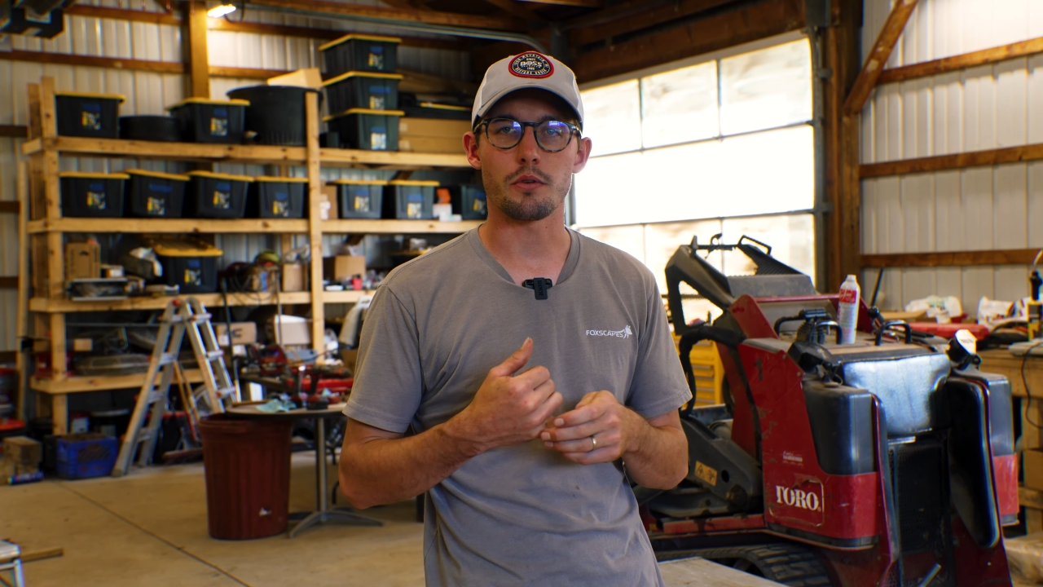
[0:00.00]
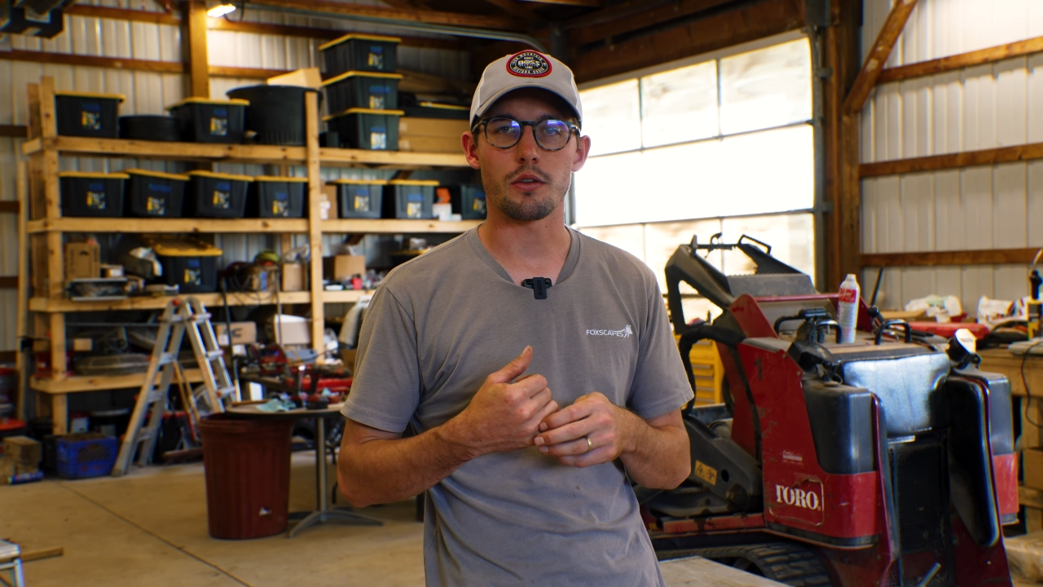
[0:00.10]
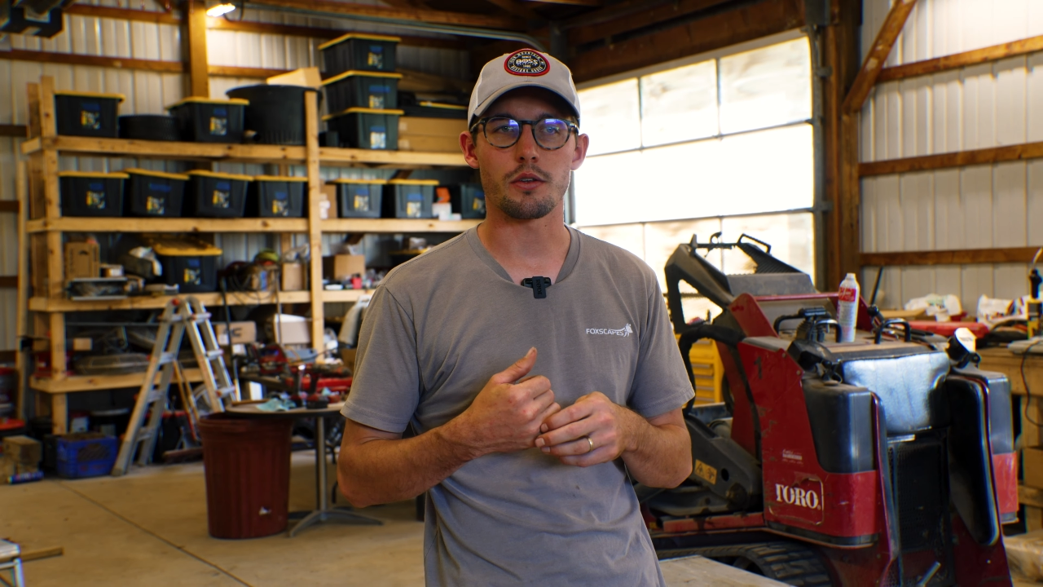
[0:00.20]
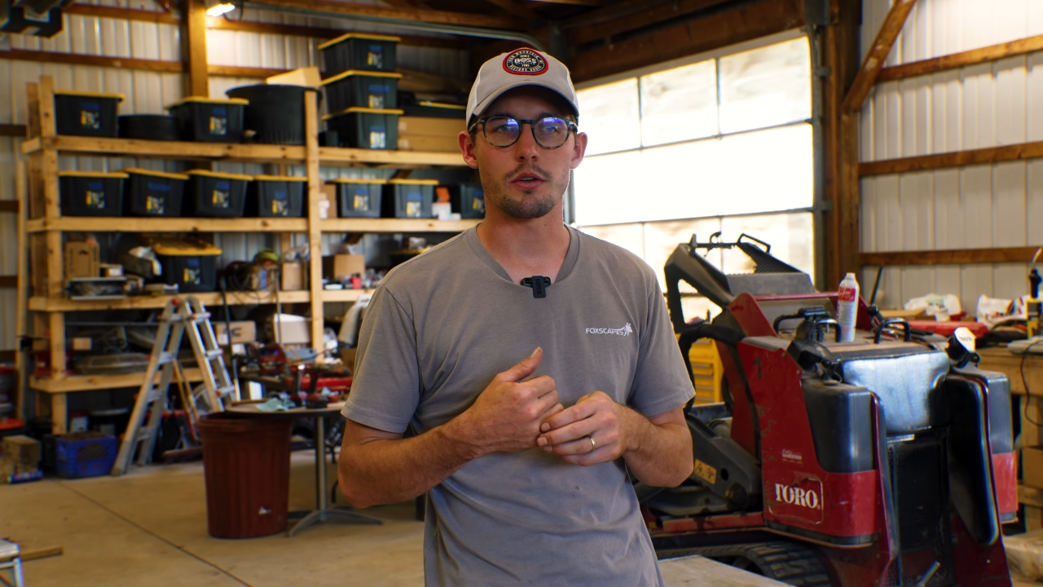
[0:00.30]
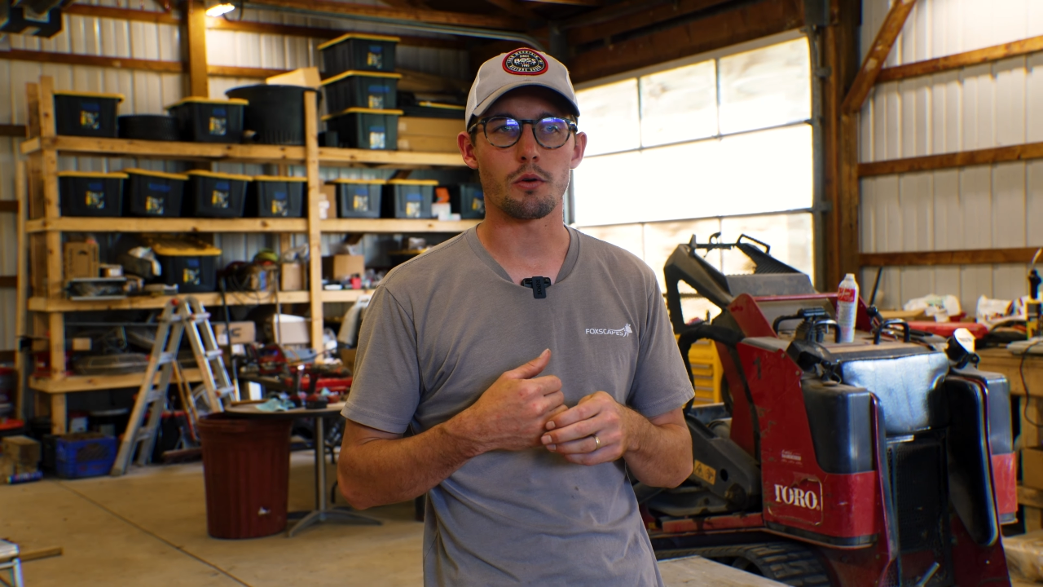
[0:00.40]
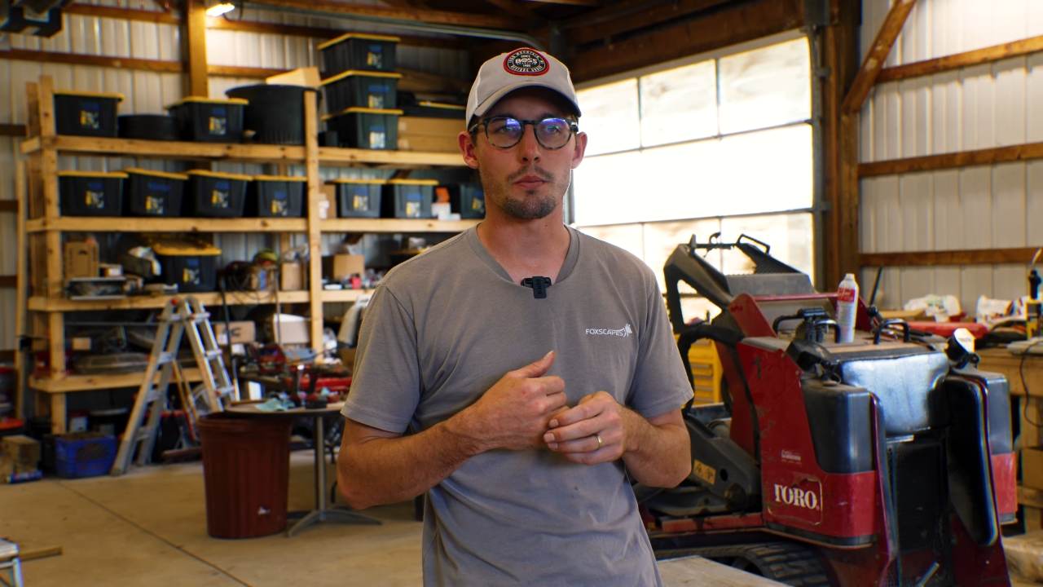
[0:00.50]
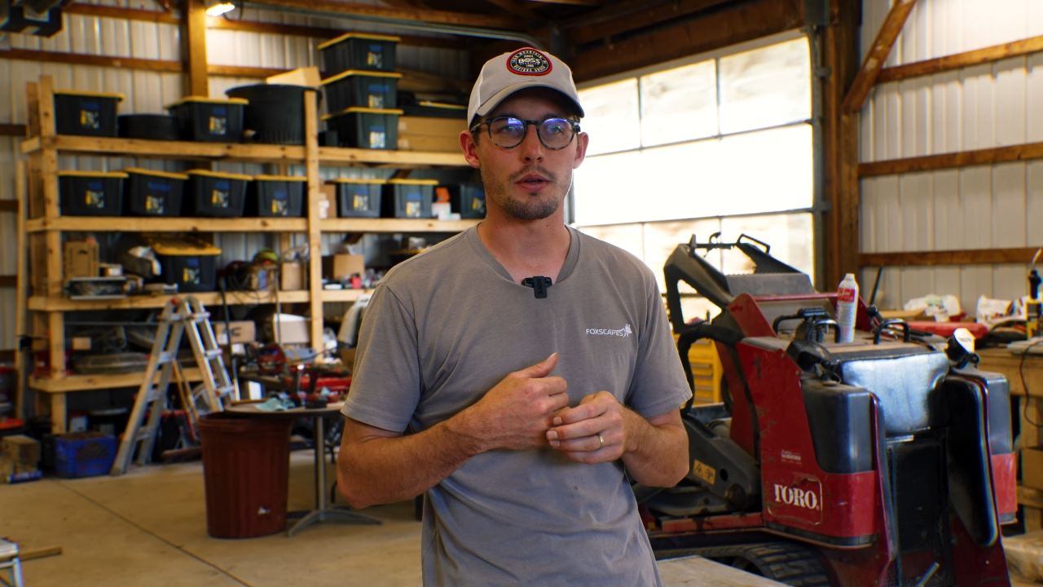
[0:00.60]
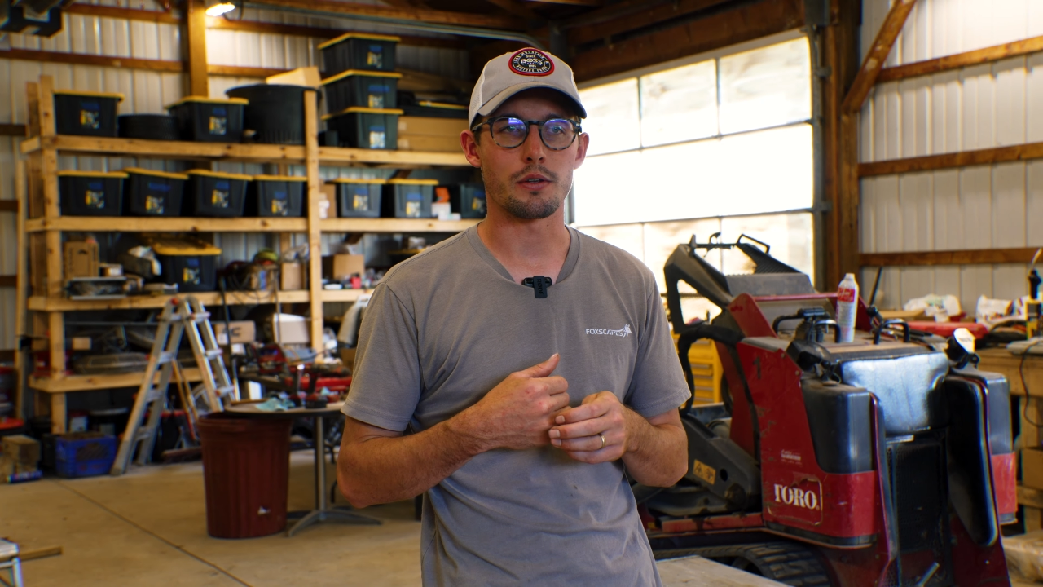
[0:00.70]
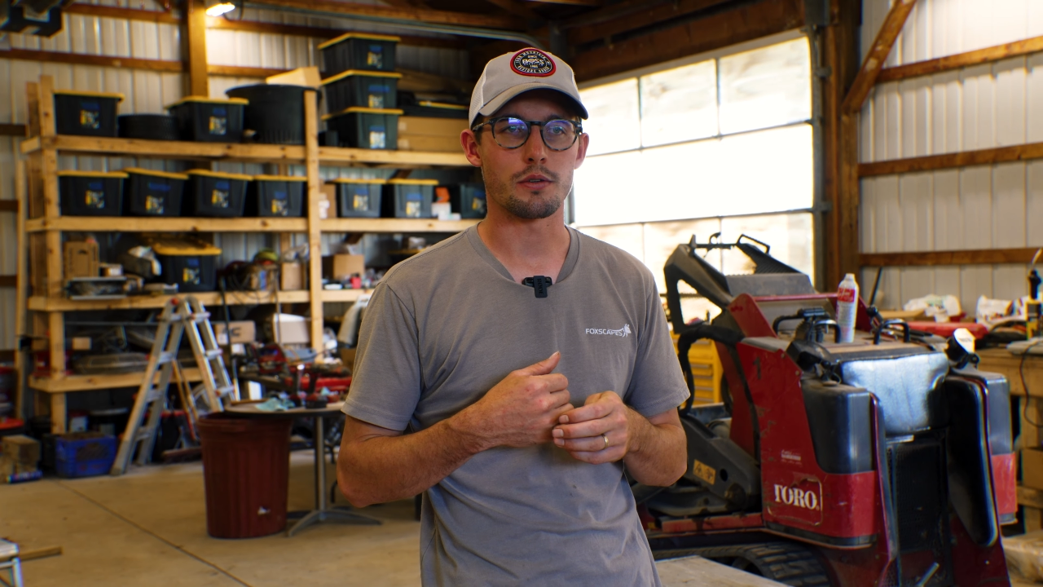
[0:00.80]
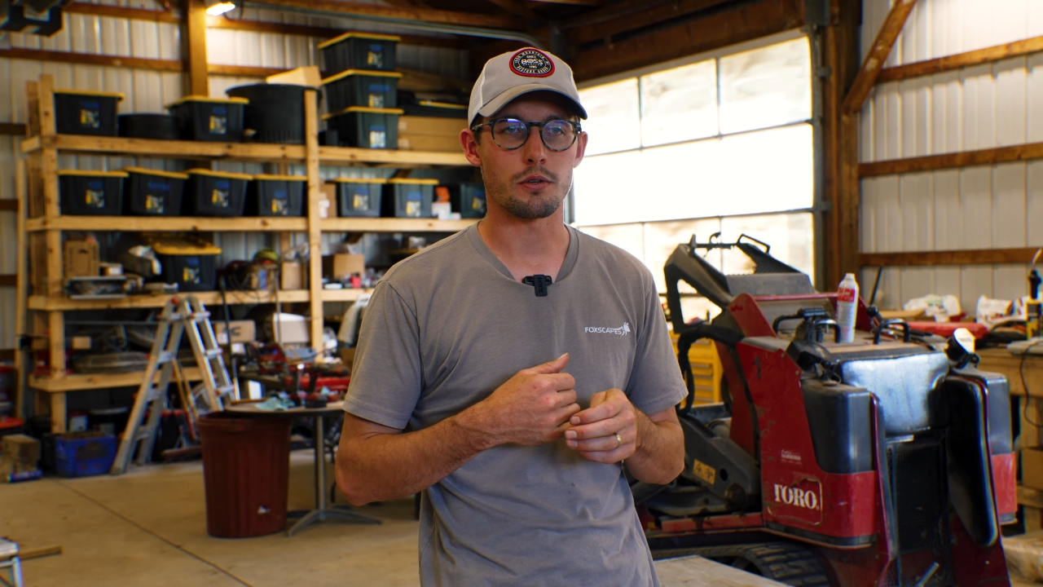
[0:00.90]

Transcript: down to the equipment.